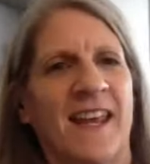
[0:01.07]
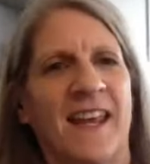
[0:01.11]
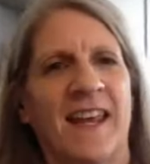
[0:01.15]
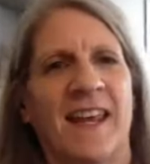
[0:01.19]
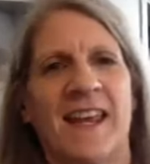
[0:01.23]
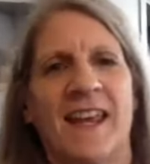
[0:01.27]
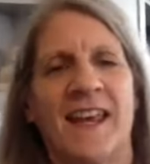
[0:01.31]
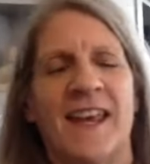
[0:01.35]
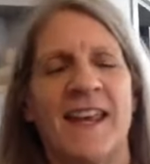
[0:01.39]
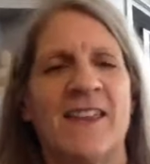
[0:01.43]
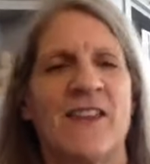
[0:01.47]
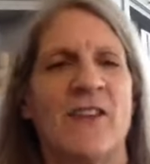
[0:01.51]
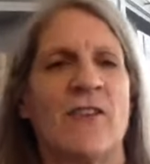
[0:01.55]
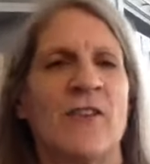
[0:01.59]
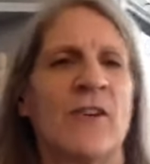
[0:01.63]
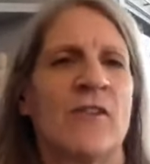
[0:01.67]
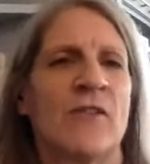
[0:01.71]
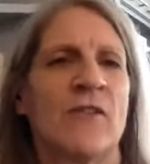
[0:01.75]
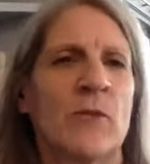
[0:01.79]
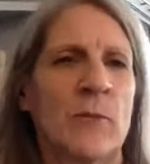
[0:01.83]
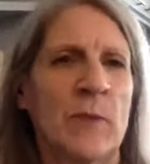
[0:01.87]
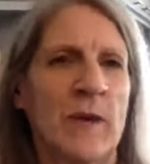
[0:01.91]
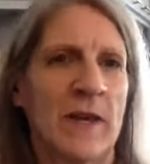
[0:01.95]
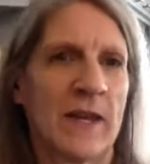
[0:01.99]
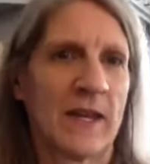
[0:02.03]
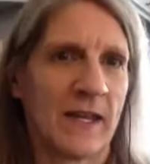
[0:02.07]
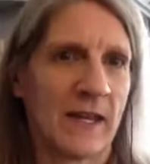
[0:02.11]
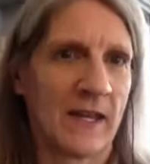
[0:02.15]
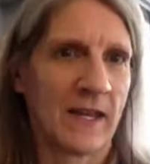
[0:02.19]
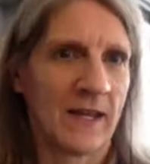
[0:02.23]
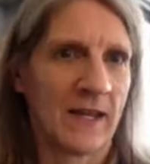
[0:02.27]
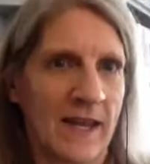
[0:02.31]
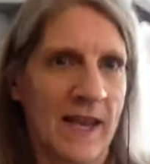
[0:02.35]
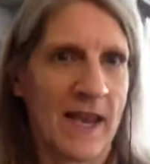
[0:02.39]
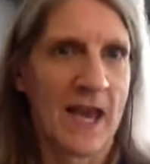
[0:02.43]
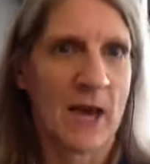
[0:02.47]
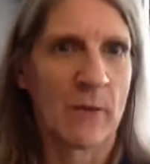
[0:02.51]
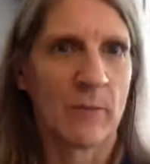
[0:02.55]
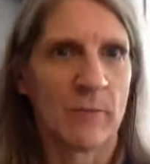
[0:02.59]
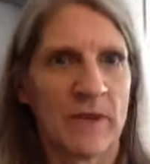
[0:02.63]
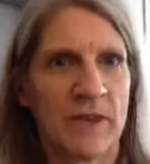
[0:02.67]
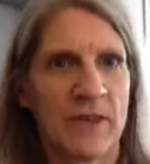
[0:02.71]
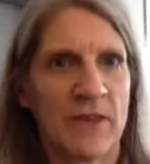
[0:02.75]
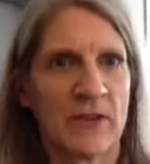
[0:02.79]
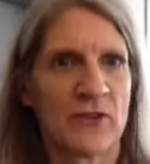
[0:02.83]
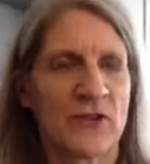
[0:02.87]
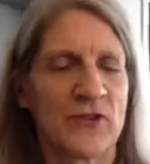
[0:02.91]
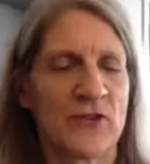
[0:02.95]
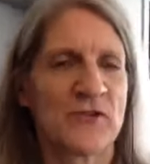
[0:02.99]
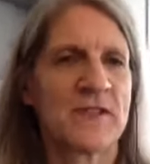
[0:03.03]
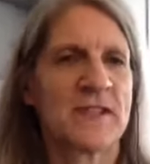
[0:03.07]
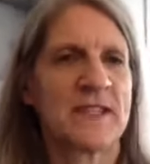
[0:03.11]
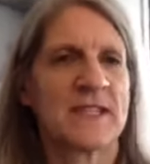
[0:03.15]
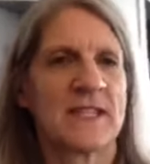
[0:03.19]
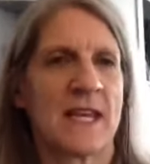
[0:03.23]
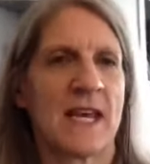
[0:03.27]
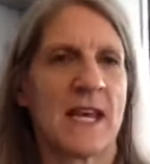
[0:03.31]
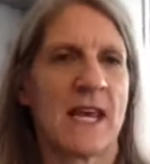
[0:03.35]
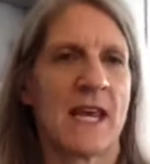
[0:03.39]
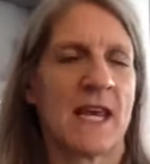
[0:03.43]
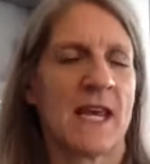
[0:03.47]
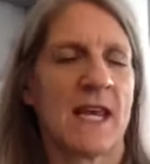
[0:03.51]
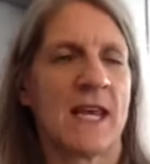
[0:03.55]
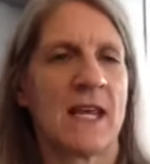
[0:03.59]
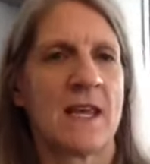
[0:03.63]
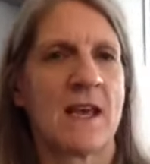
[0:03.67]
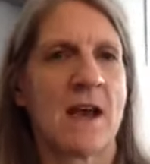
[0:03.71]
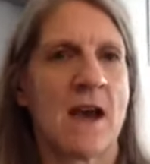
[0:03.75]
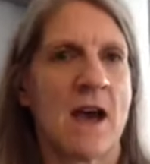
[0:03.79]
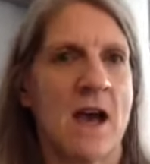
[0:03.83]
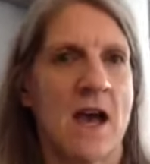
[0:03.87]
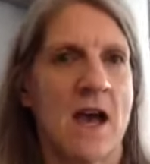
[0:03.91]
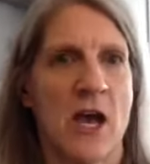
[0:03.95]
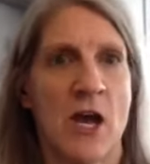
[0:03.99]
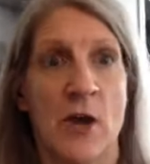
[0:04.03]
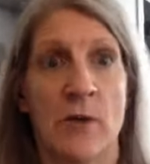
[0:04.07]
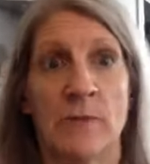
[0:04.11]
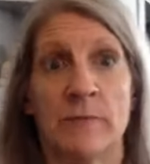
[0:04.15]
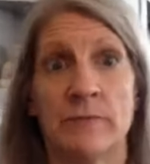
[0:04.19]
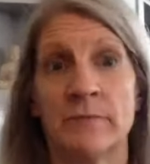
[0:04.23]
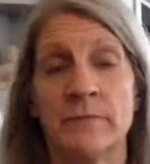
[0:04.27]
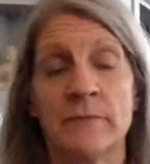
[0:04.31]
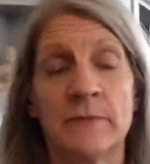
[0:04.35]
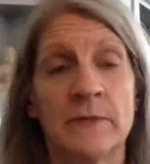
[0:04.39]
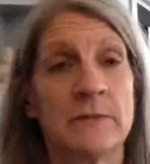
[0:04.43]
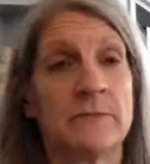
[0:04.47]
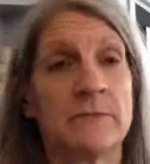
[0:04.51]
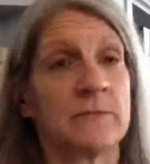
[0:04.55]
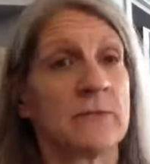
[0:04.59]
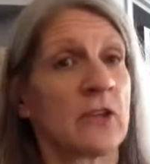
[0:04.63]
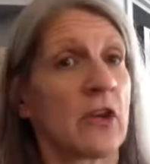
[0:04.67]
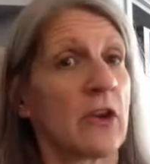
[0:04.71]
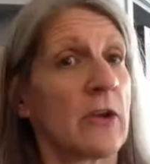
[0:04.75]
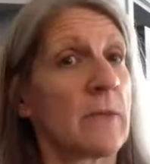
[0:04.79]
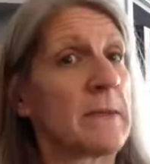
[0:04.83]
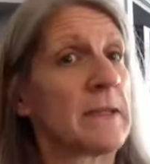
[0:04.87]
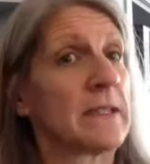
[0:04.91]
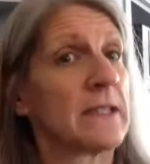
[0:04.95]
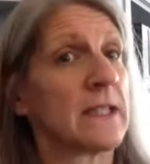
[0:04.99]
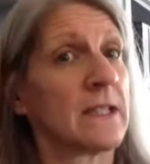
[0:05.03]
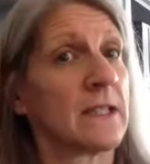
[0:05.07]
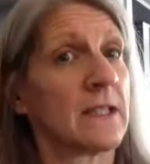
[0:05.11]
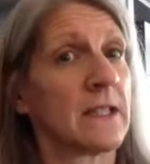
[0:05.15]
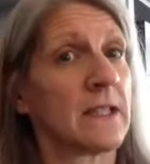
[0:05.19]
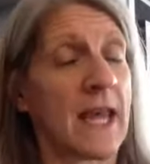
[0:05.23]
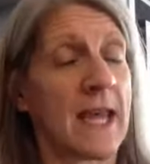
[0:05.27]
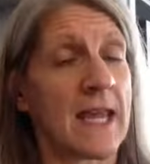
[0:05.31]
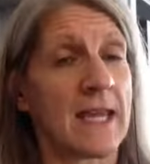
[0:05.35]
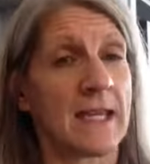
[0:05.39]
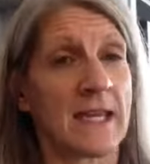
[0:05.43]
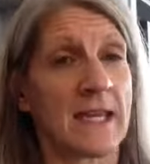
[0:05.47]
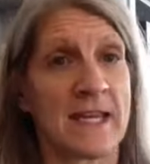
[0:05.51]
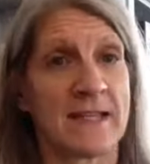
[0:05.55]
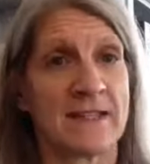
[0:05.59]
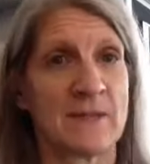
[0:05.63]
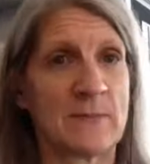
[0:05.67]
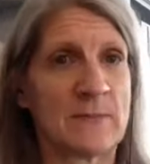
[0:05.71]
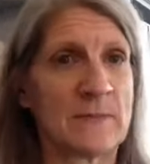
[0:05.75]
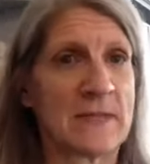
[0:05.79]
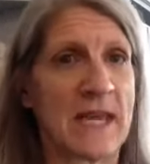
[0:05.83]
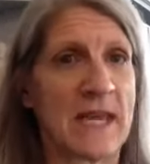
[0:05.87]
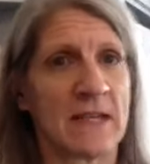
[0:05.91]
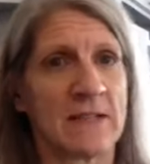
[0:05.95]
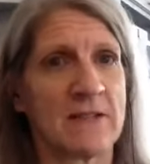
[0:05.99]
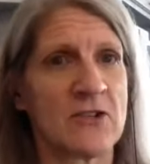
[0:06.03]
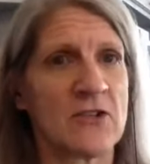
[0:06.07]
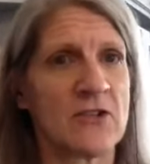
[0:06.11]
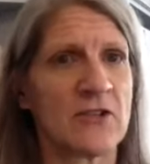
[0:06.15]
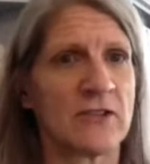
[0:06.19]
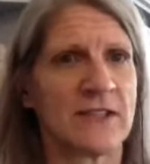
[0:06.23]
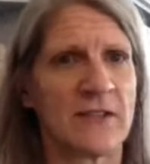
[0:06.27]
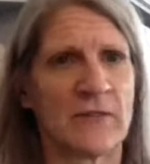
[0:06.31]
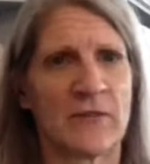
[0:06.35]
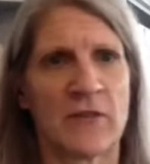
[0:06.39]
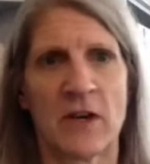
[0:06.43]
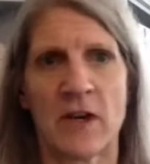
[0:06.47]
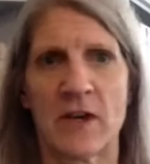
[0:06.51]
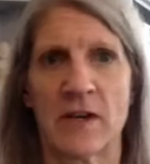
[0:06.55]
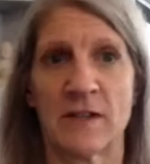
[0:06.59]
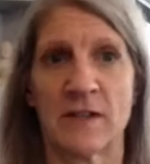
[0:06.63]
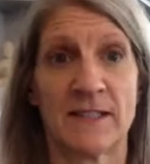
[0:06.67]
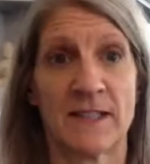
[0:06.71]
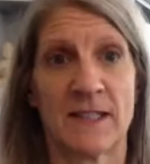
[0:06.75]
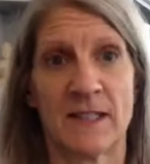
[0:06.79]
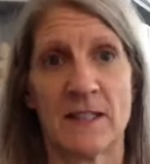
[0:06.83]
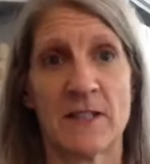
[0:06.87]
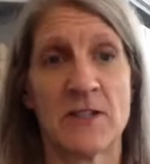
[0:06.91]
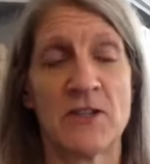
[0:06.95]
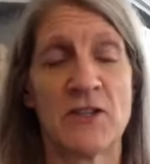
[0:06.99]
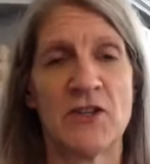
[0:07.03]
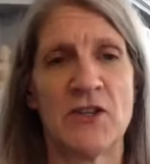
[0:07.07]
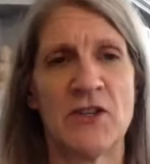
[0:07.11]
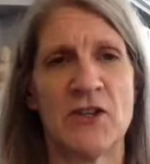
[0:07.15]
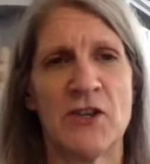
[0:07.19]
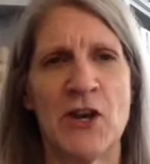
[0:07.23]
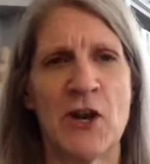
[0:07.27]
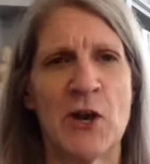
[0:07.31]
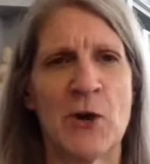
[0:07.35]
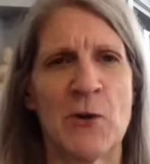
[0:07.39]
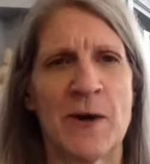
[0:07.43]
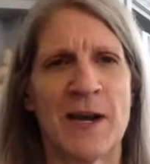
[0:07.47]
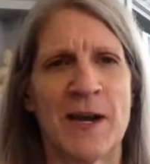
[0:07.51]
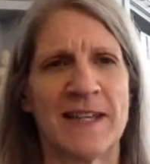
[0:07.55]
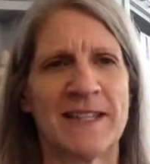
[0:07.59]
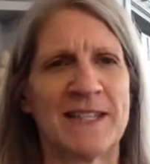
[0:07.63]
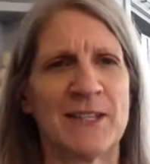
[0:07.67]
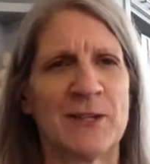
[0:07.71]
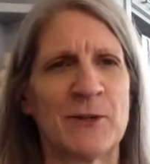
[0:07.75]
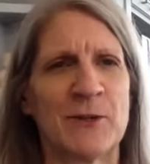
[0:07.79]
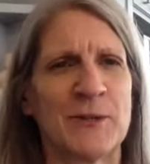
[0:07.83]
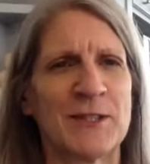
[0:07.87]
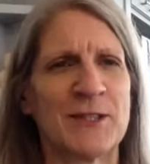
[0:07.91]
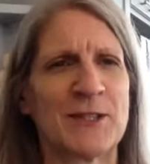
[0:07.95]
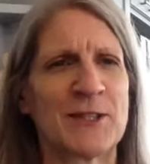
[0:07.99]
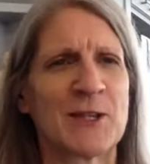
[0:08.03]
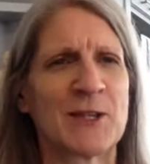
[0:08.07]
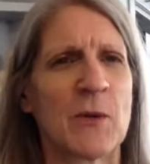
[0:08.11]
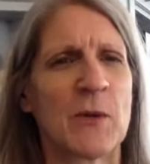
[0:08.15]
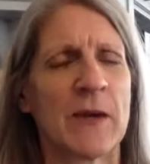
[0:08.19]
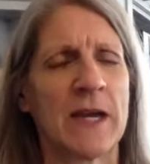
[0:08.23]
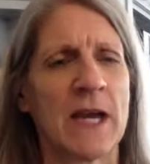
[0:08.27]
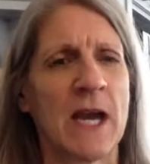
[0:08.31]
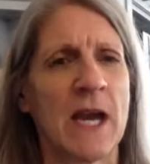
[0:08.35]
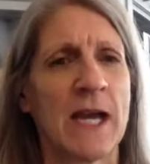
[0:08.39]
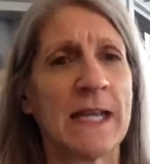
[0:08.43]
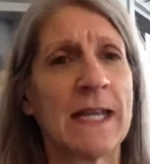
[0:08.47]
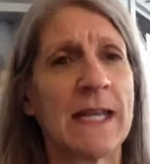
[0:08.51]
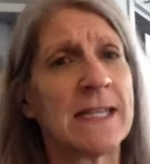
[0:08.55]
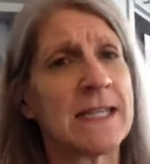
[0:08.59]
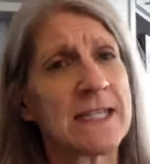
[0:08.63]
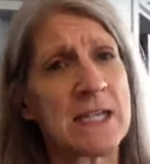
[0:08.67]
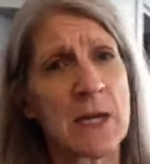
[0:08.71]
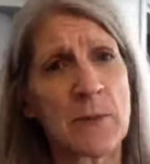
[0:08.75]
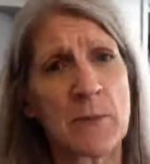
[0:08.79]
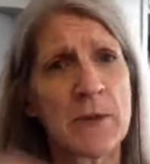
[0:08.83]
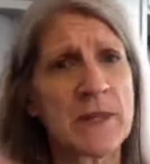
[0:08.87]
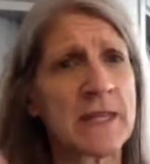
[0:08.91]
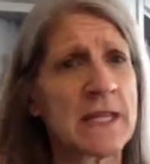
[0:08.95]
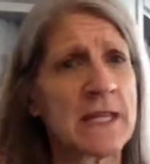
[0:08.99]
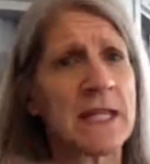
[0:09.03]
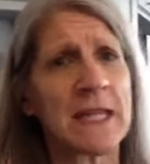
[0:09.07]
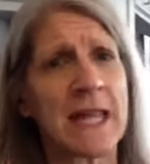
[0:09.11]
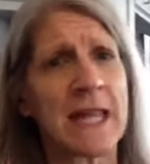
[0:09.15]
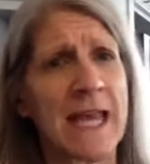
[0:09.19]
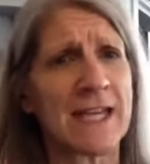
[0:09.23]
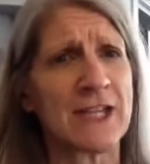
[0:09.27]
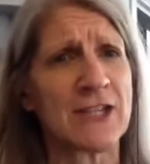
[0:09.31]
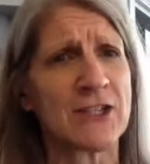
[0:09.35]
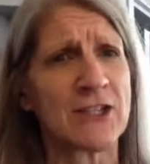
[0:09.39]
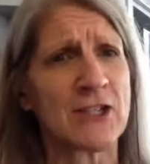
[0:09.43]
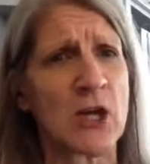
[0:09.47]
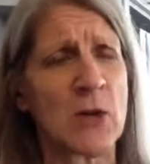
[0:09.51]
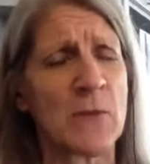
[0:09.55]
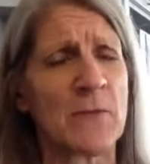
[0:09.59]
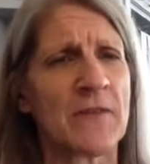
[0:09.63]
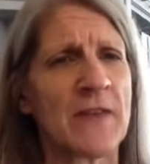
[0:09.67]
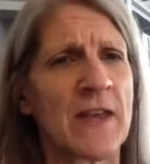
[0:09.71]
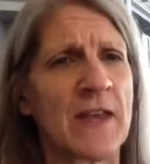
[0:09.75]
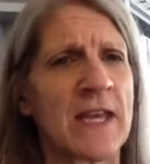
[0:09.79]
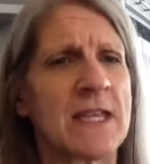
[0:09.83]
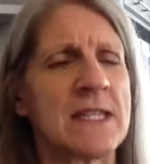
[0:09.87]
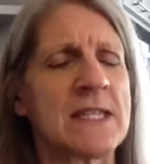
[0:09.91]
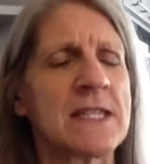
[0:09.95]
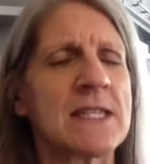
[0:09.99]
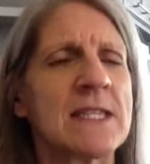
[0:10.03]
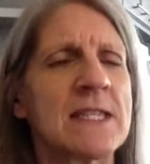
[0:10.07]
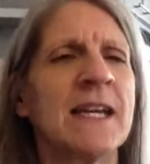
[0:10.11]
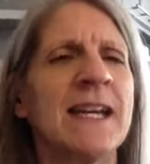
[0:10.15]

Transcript: Hey there, everybody. Happy Thursday. Sorry, I'm a little late. Had some technical difficulties. No idea what's going on. Ended up with kaleidoscope face.